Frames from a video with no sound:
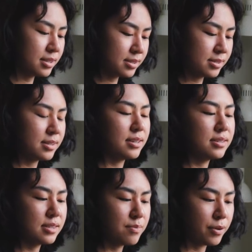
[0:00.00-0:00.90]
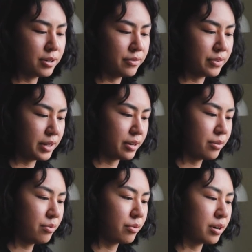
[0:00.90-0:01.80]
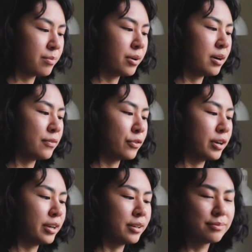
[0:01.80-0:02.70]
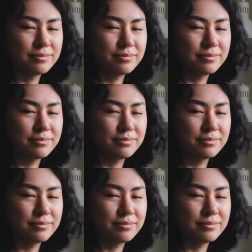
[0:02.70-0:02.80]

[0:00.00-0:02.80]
This is the part of the video where I'm offering